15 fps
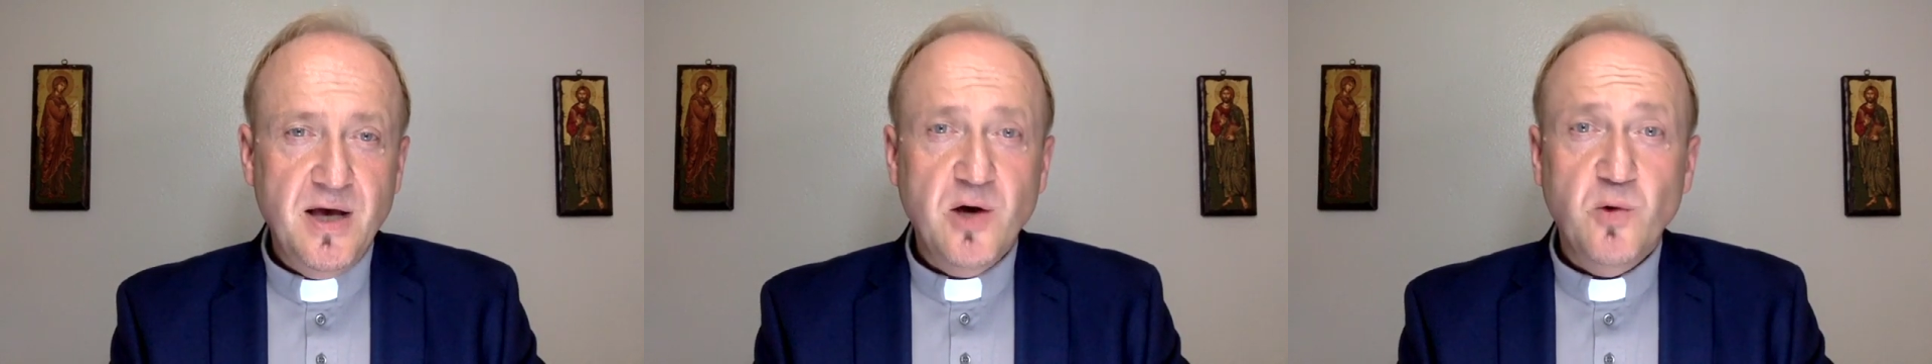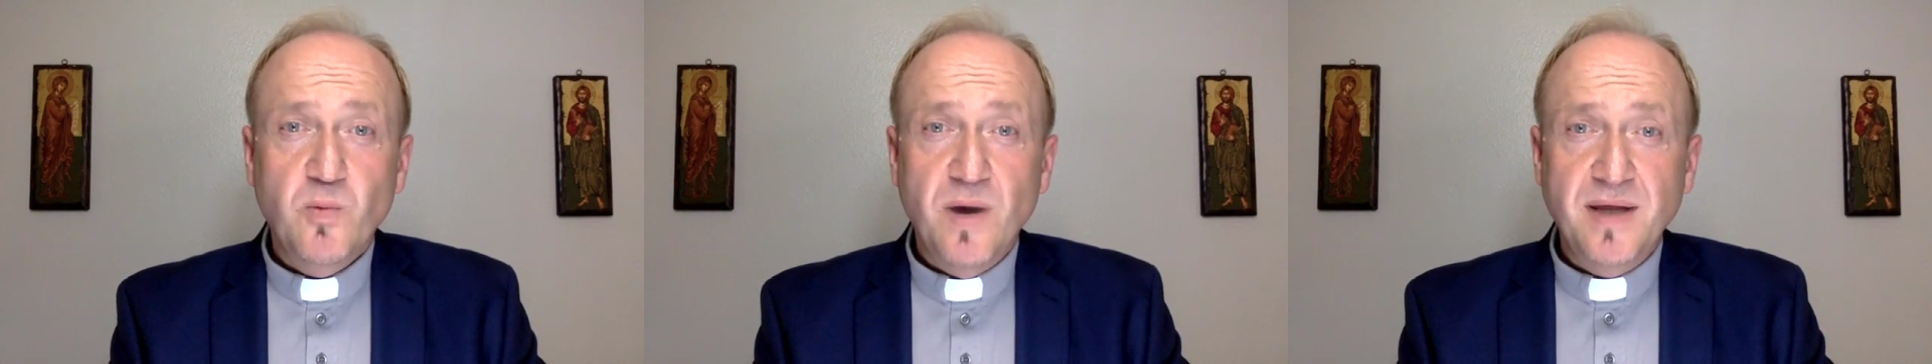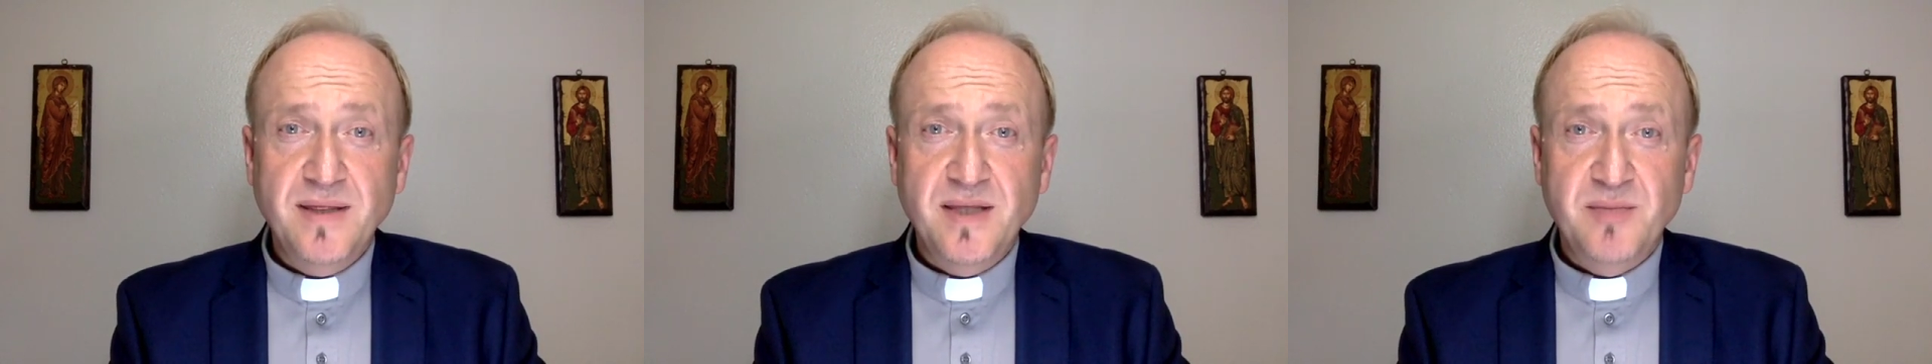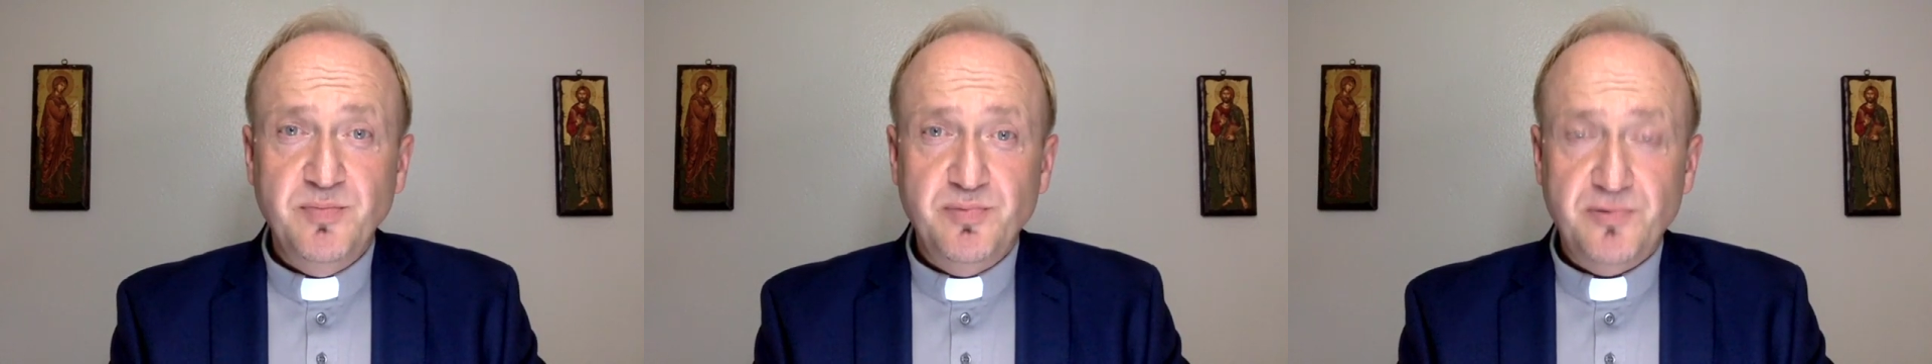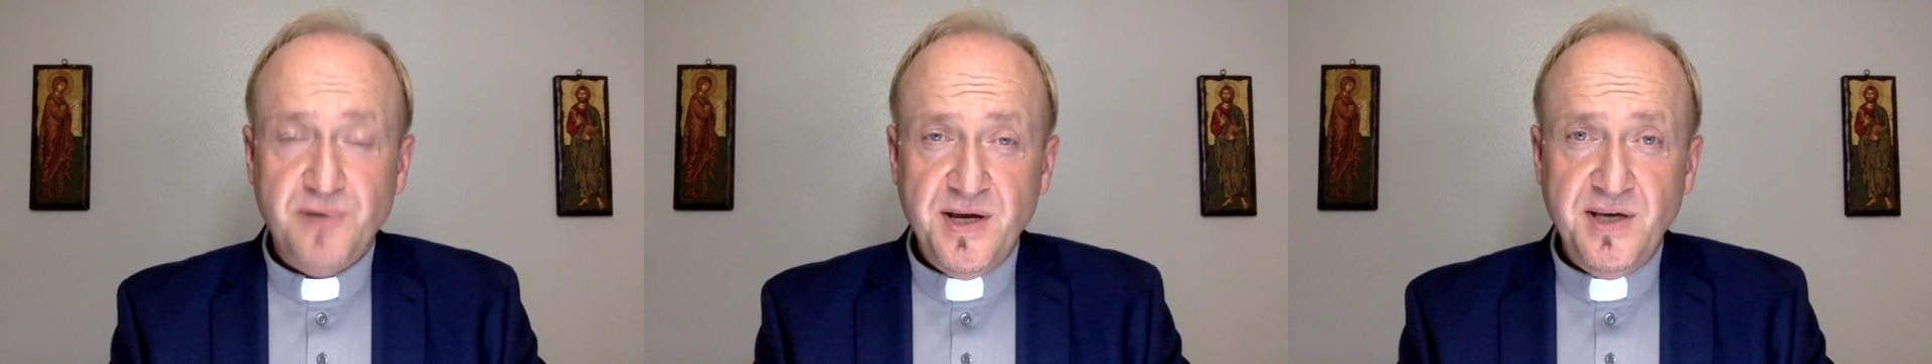when the
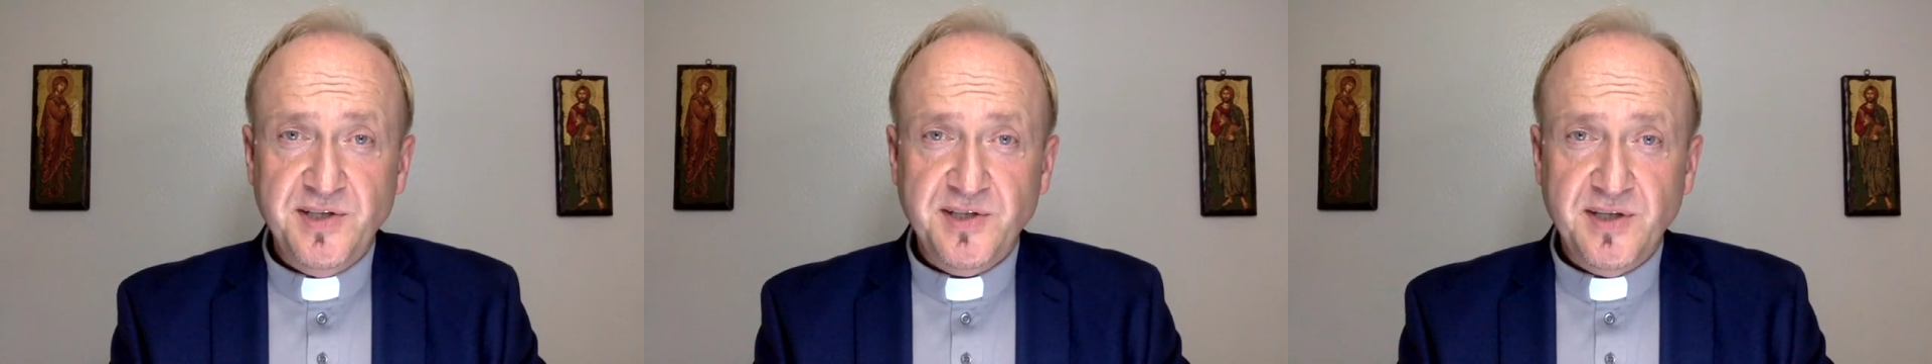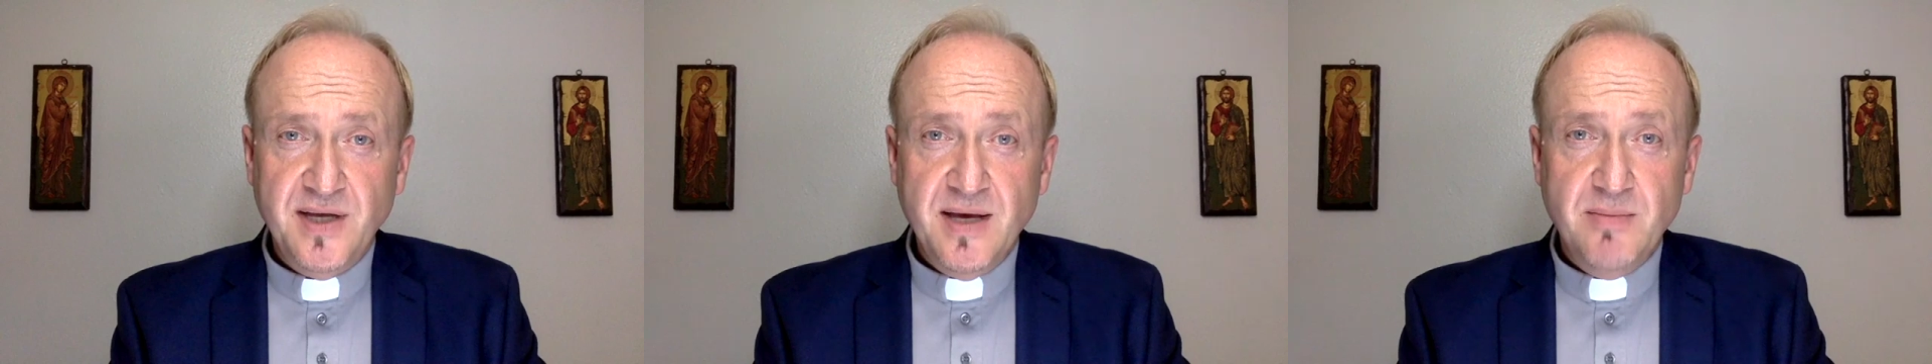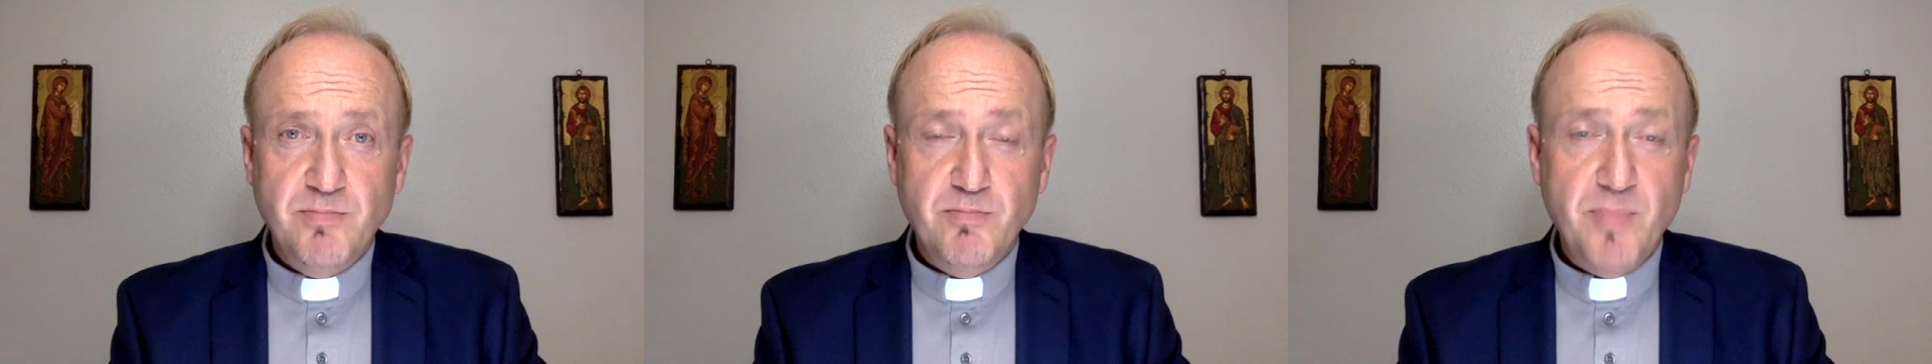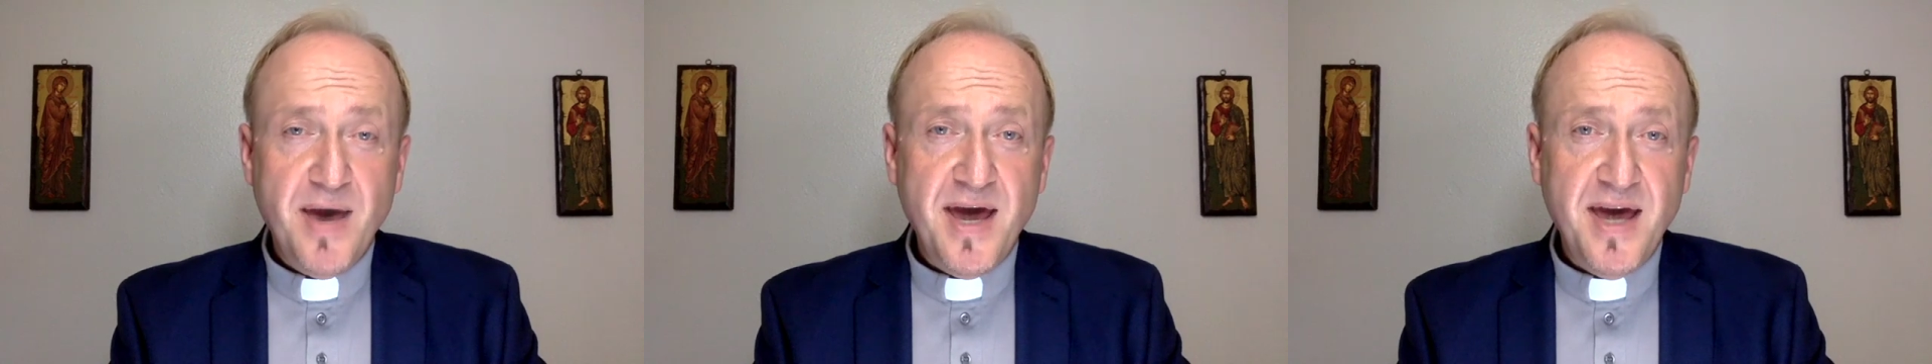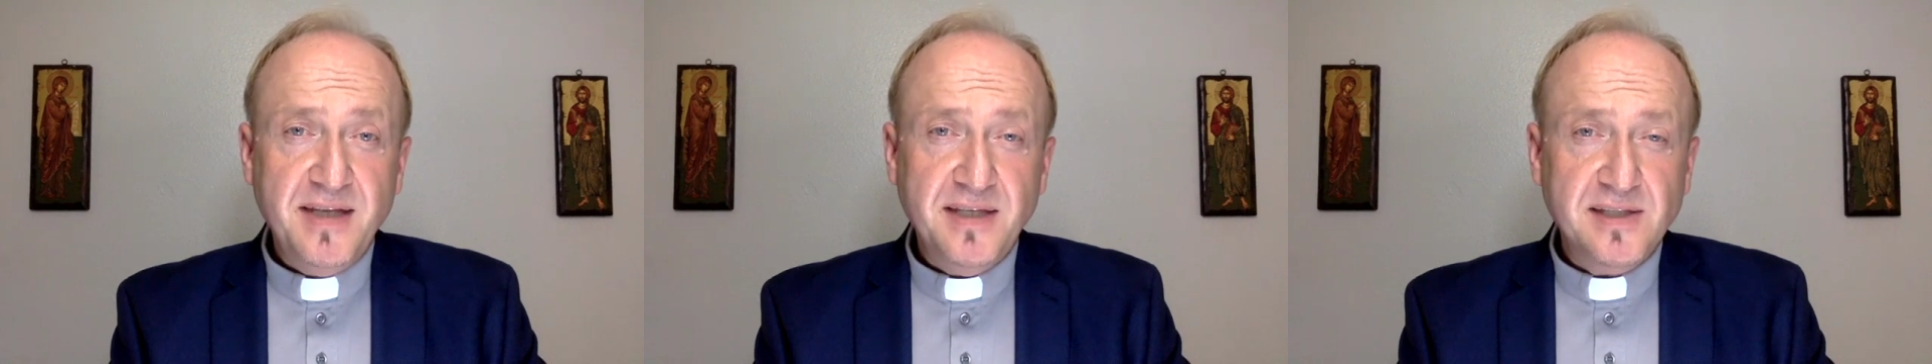priest
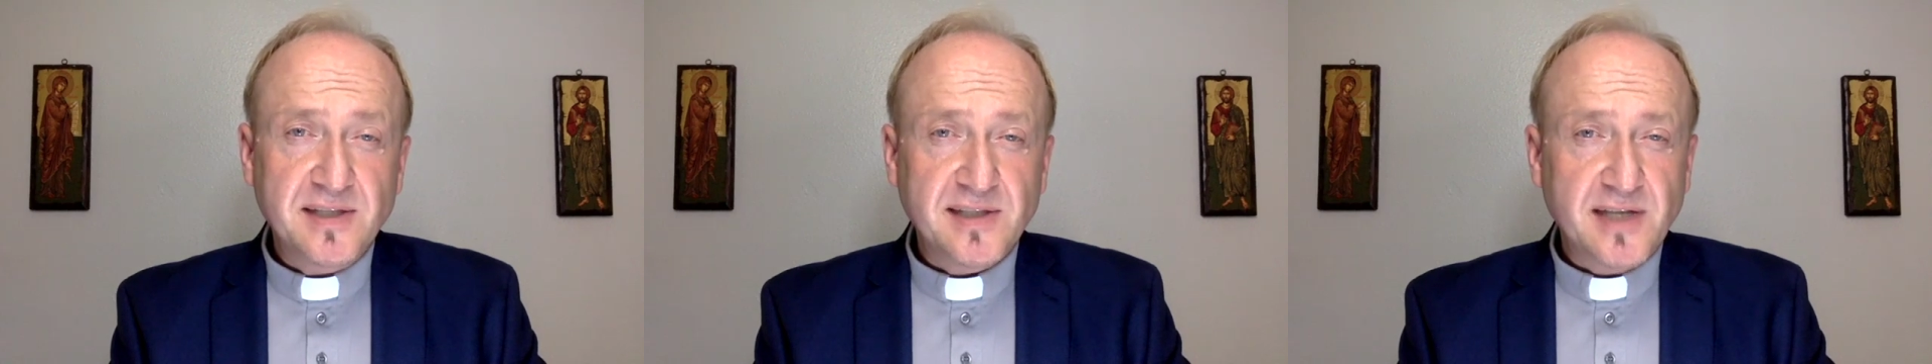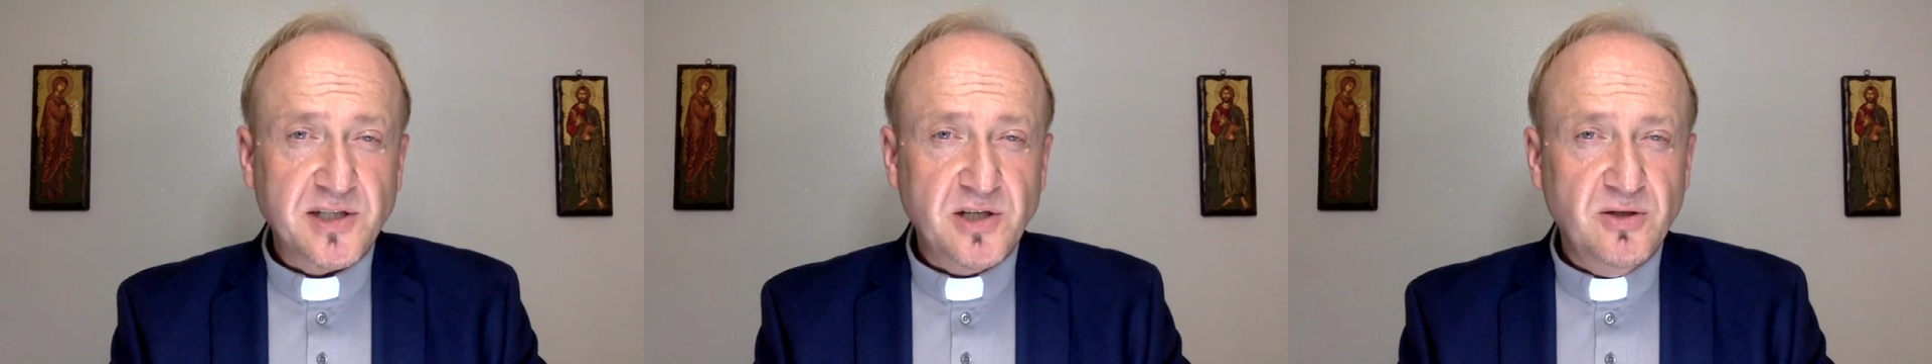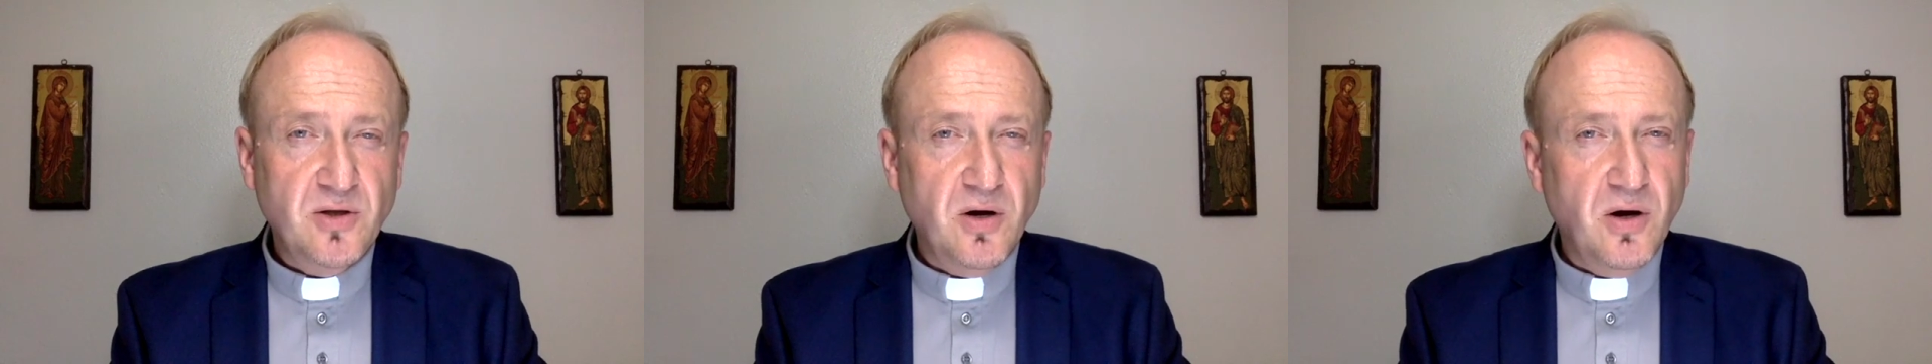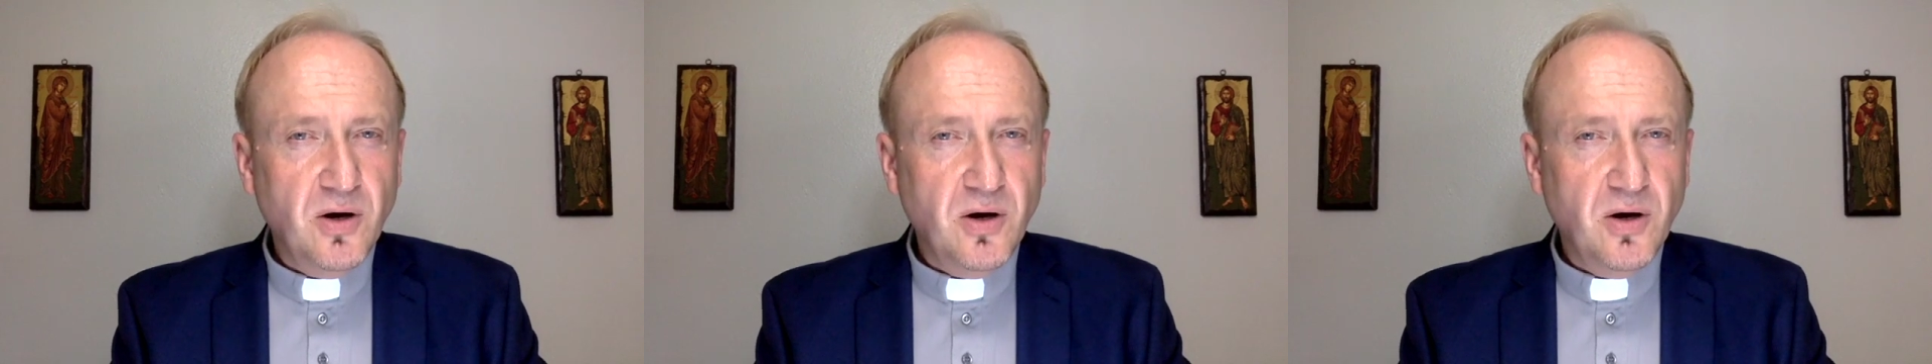made such an